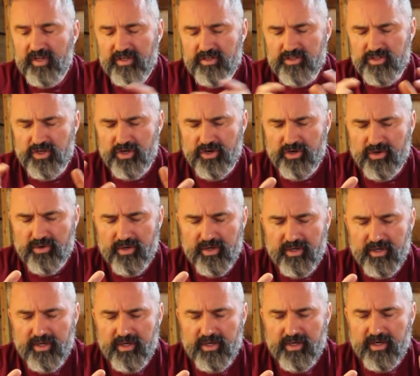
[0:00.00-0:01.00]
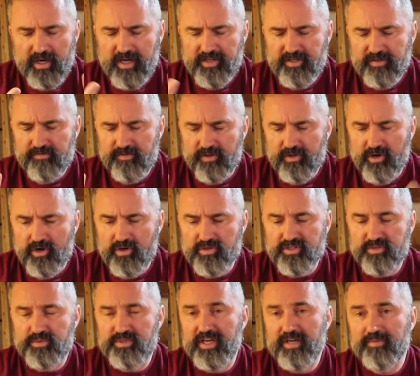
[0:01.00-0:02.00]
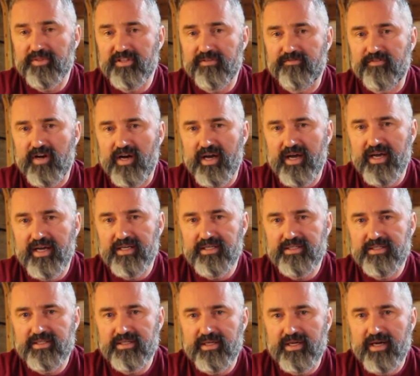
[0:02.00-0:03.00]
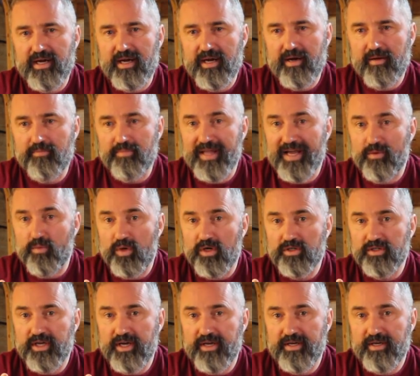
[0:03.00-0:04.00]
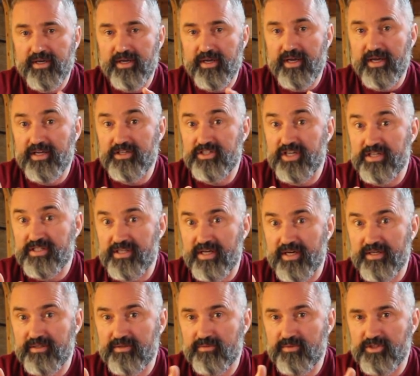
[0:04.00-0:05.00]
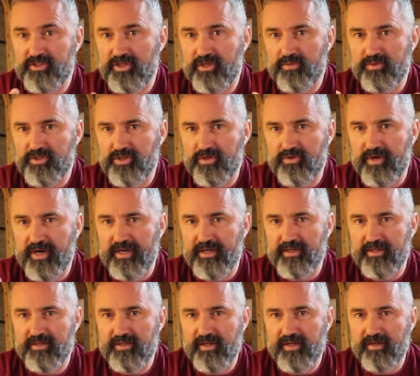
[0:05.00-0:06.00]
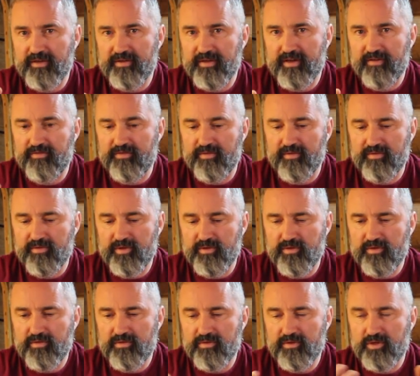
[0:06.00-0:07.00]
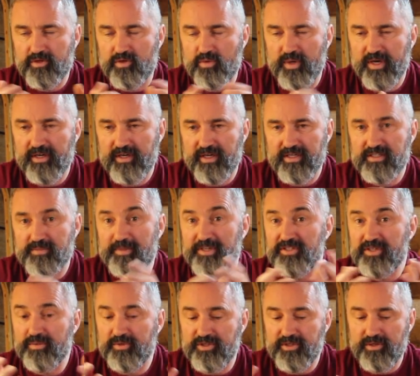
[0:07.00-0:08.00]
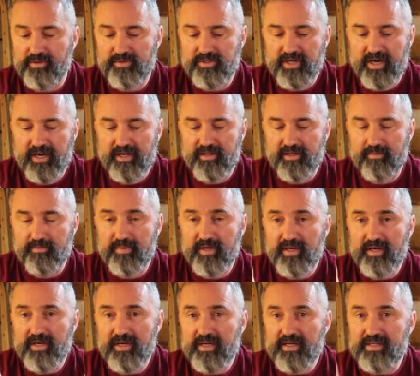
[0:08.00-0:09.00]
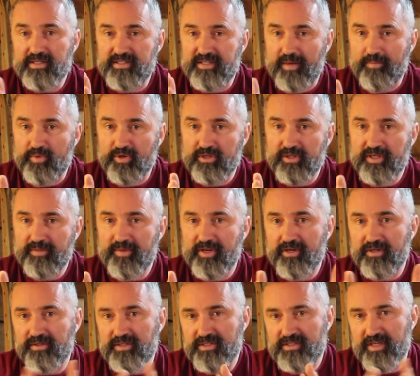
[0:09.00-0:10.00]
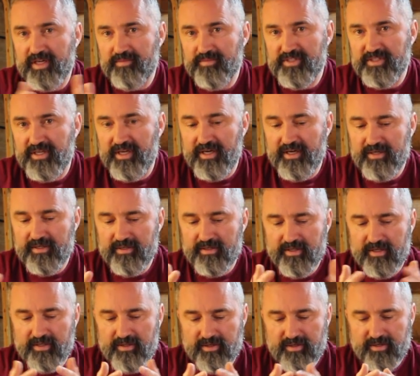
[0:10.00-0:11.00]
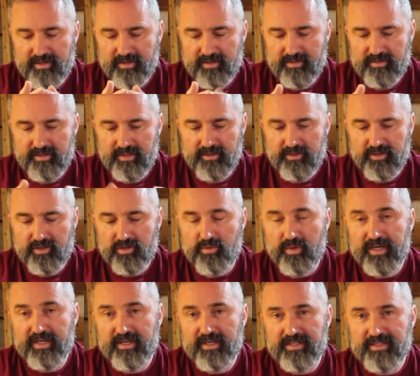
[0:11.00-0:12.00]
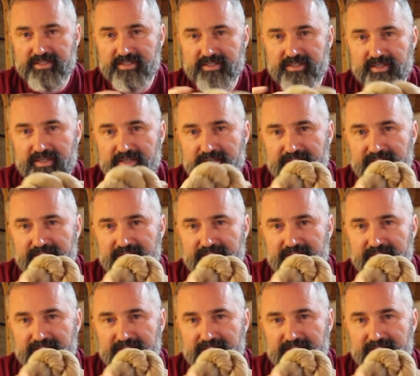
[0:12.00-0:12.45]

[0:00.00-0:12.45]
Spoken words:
So hunted for those. I was able to find black walnut and chestnut, which are great. They look quite nice, especially when you dye them separately, but on the same skein, they look quite nice.